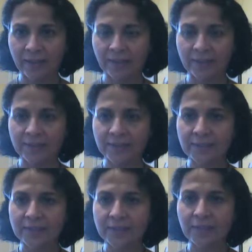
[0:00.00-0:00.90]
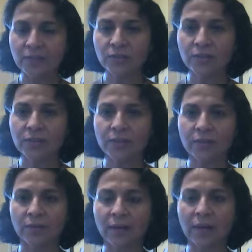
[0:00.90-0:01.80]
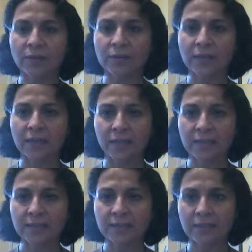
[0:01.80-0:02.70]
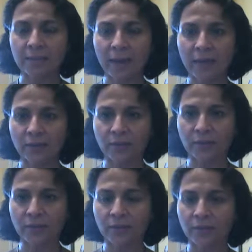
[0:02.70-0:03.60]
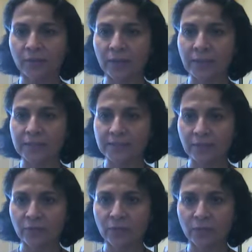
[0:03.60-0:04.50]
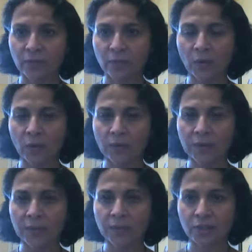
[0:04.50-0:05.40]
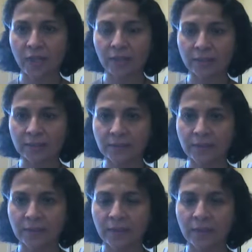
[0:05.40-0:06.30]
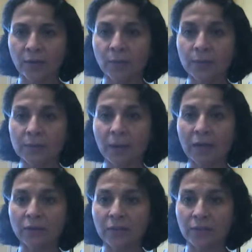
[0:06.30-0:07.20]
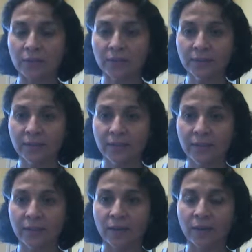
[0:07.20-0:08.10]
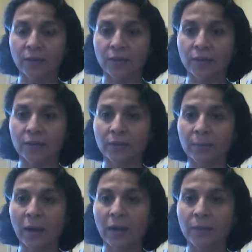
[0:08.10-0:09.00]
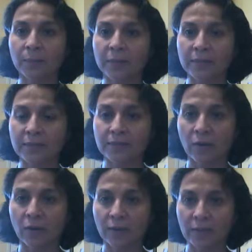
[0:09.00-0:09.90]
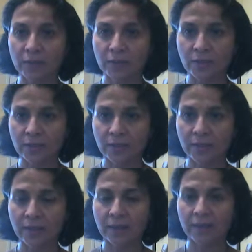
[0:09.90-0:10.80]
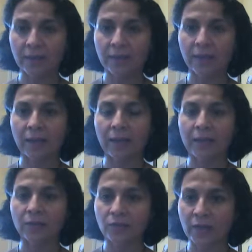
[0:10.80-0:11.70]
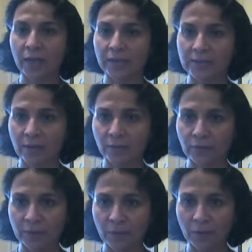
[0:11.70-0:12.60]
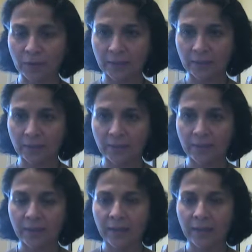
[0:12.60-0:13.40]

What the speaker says: And it centers around a custody battle of a 7-year-old child who is biracial. Her mom is Caucasian and her dad is African American.